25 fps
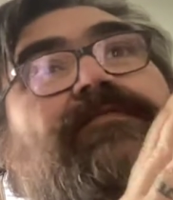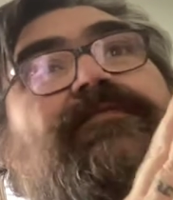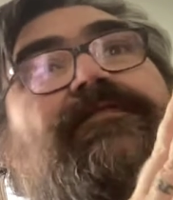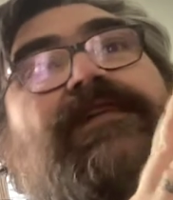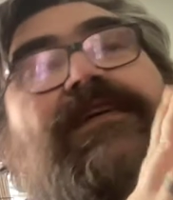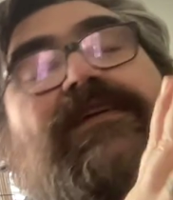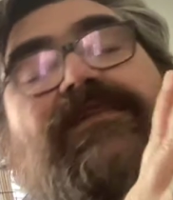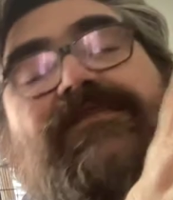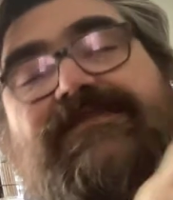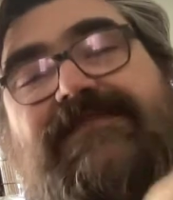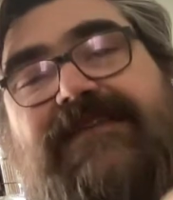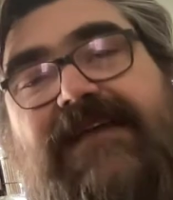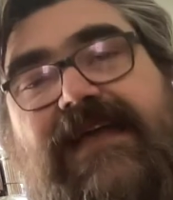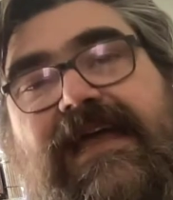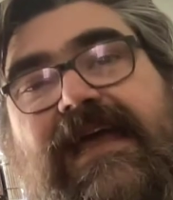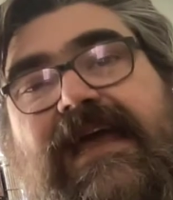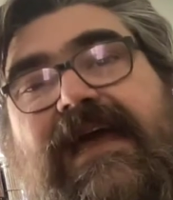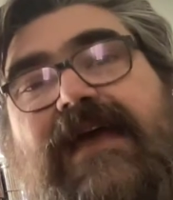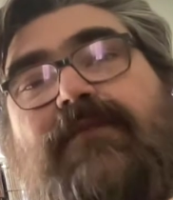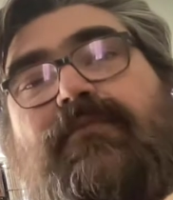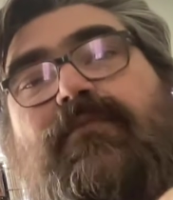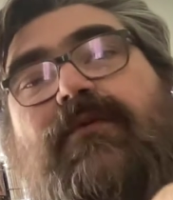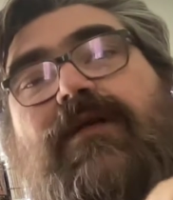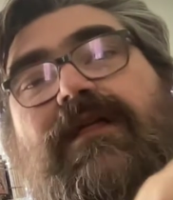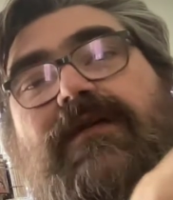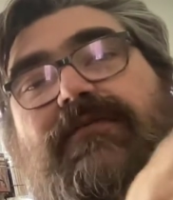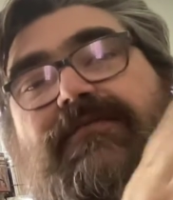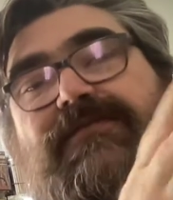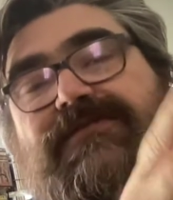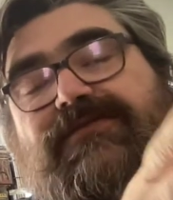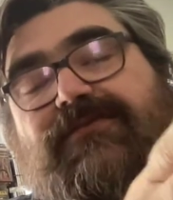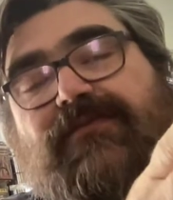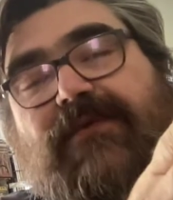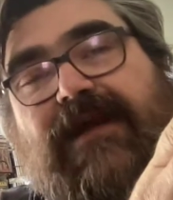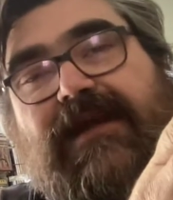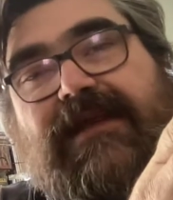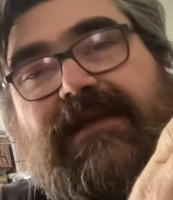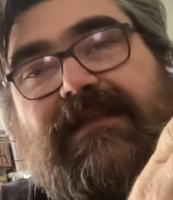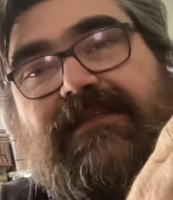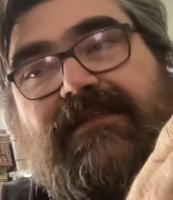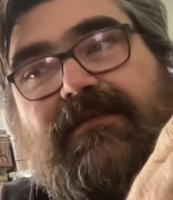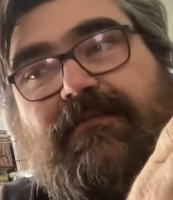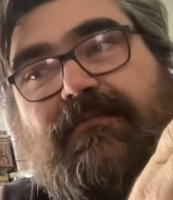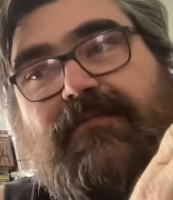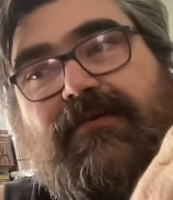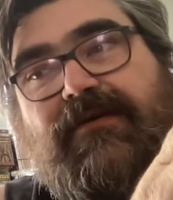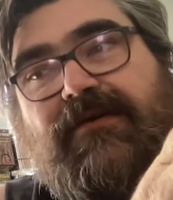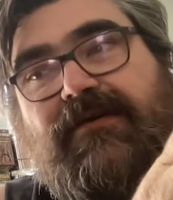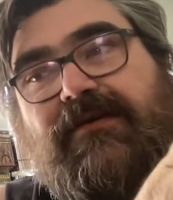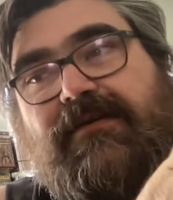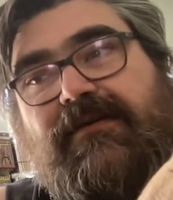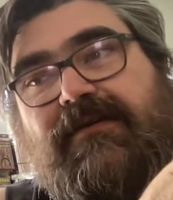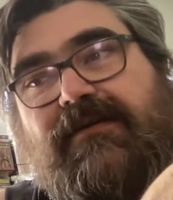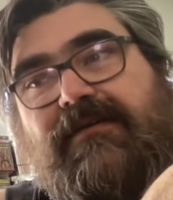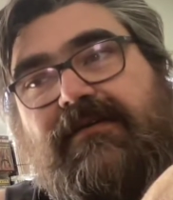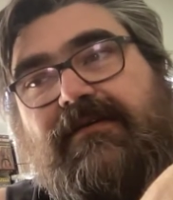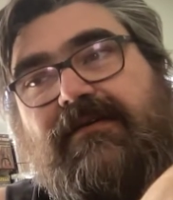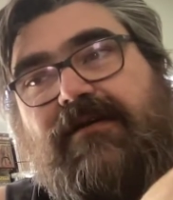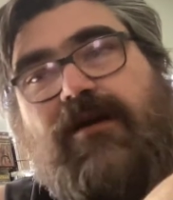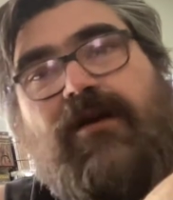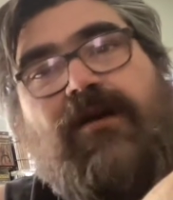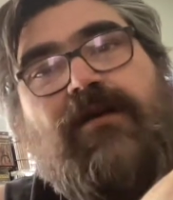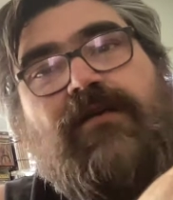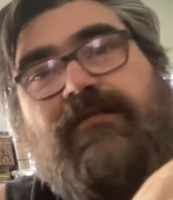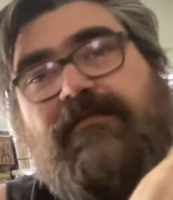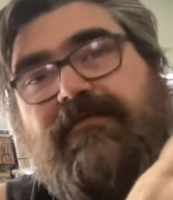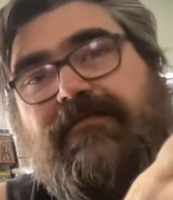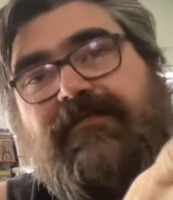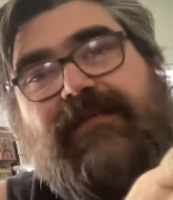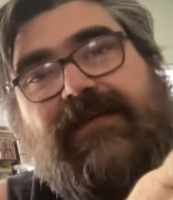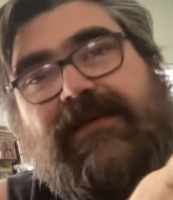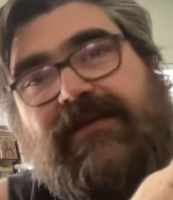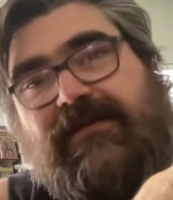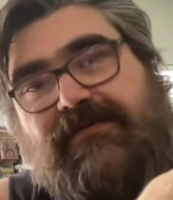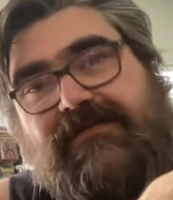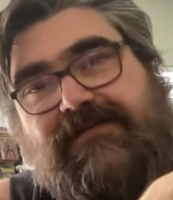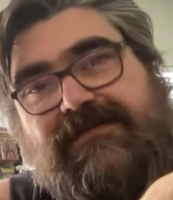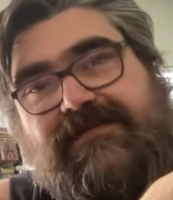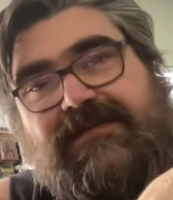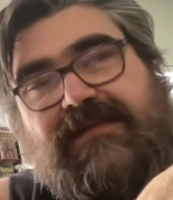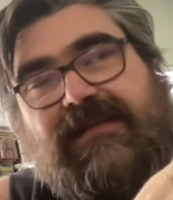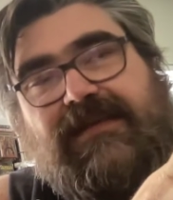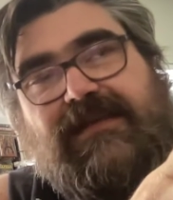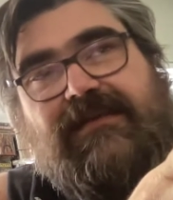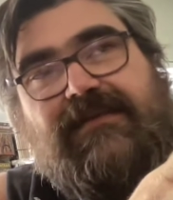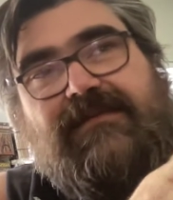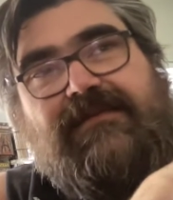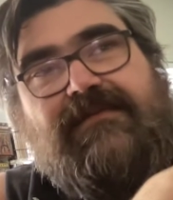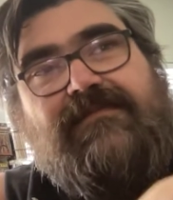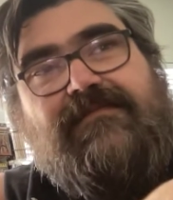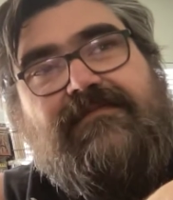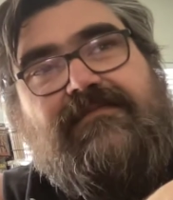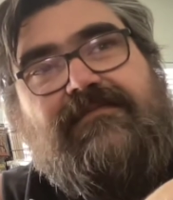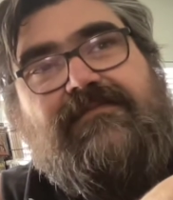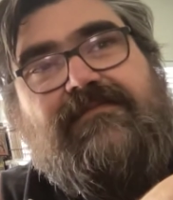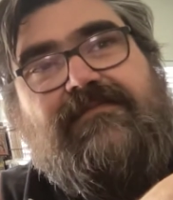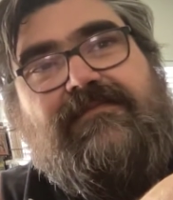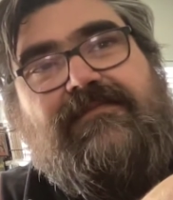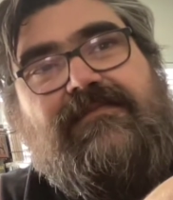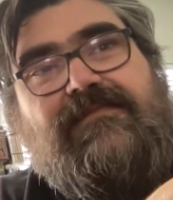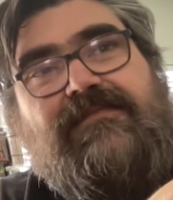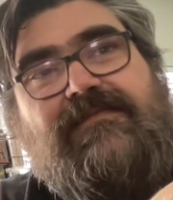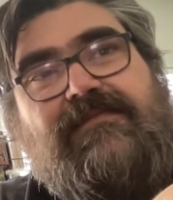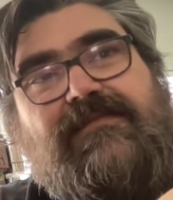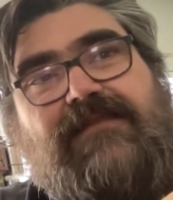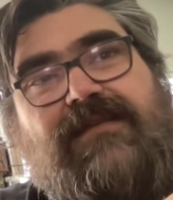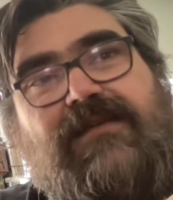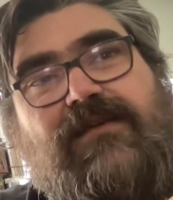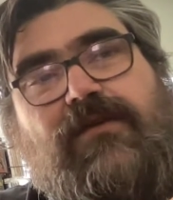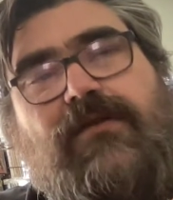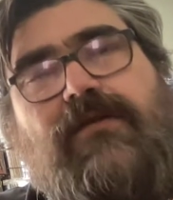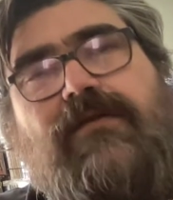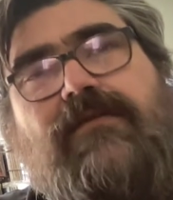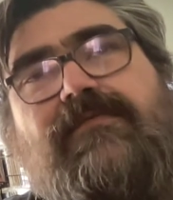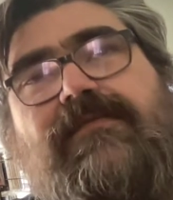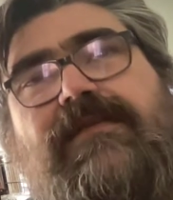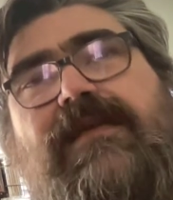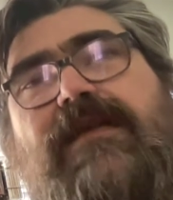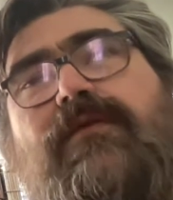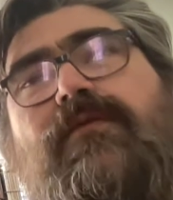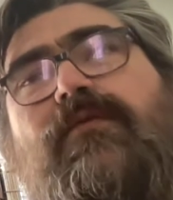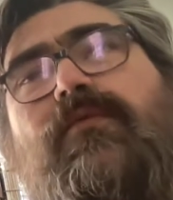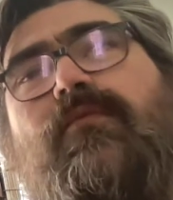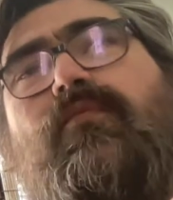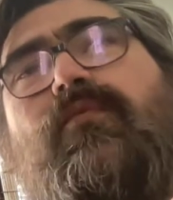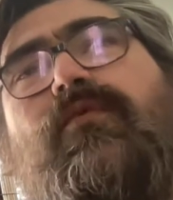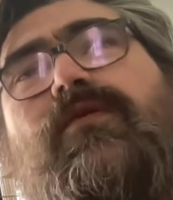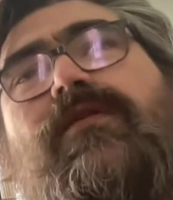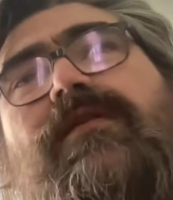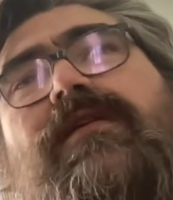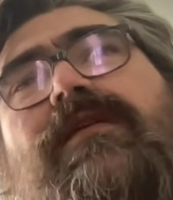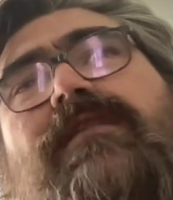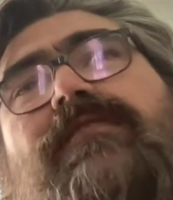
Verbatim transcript: fears I had while I was writing the book aren't fears. Like they're they were